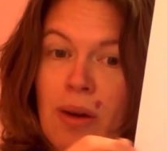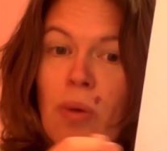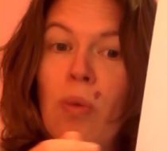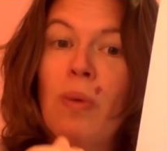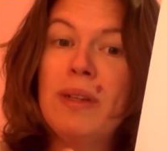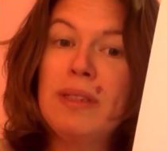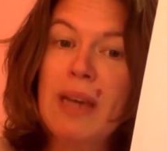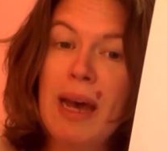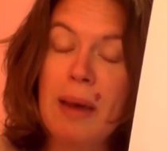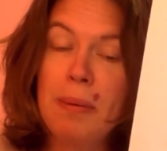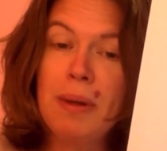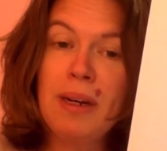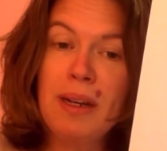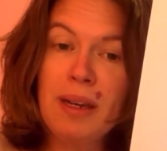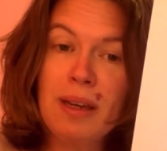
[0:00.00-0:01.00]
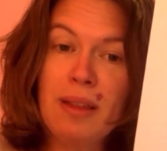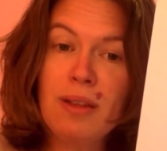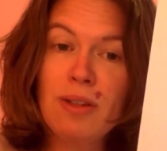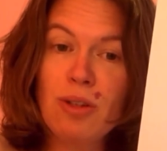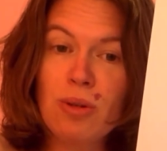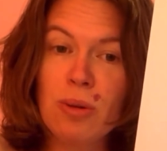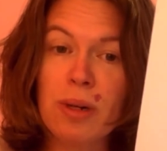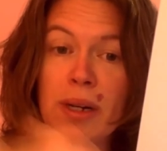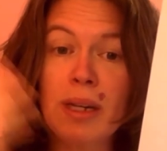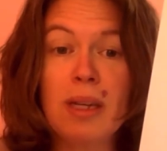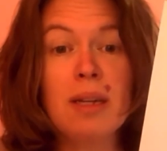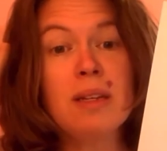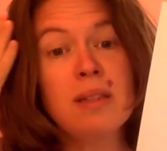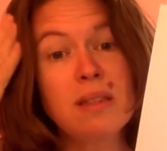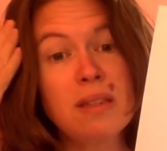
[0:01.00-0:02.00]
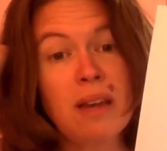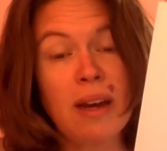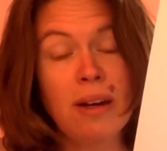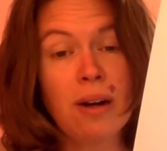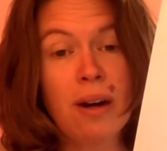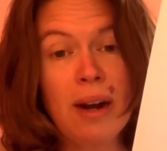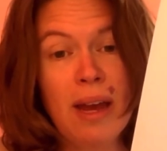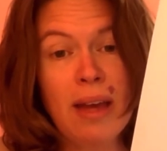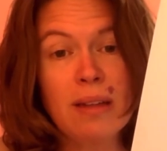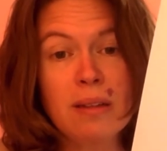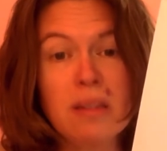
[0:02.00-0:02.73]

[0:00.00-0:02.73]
what's happening in the story inside our head.